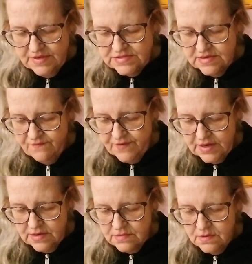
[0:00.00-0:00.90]
see if I
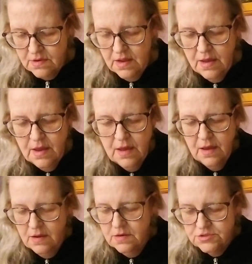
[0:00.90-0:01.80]
can.
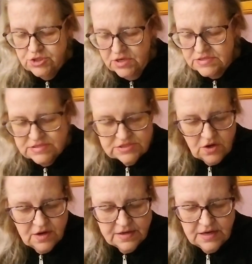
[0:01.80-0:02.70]
Just
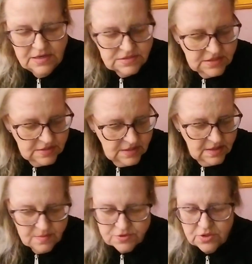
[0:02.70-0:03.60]
started it
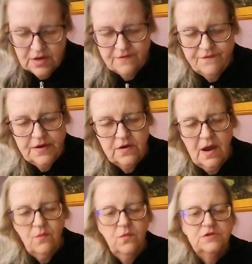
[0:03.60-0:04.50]
and I'm trying to figure
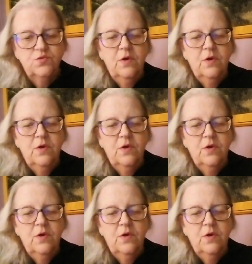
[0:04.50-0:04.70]
out which